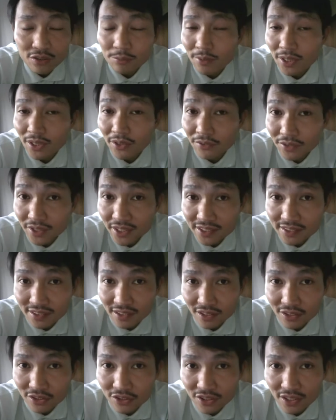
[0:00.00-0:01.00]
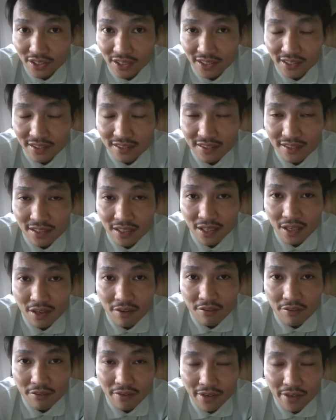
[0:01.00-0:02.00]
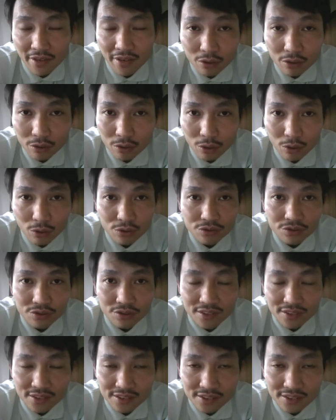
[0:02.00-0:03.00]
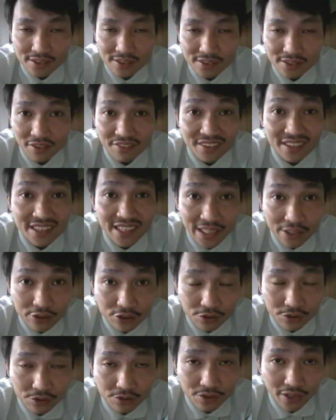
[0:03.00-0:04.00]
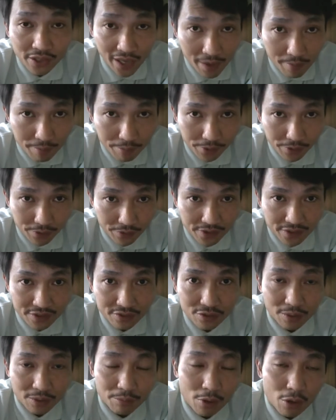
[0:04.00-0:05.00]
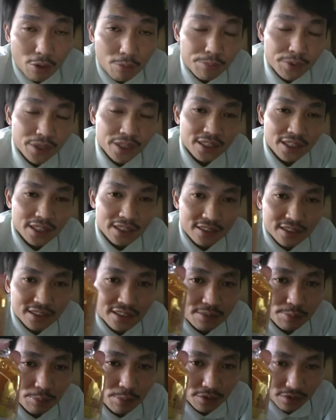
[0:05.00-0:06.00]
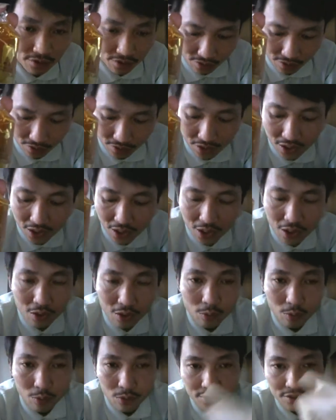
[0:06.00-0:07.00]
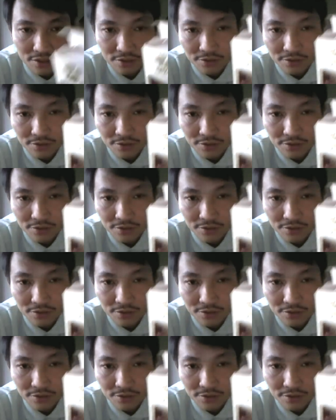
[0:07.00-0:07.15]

to my research, it is very close to the smell of natural ambergris. So I'm hoping that this bottle was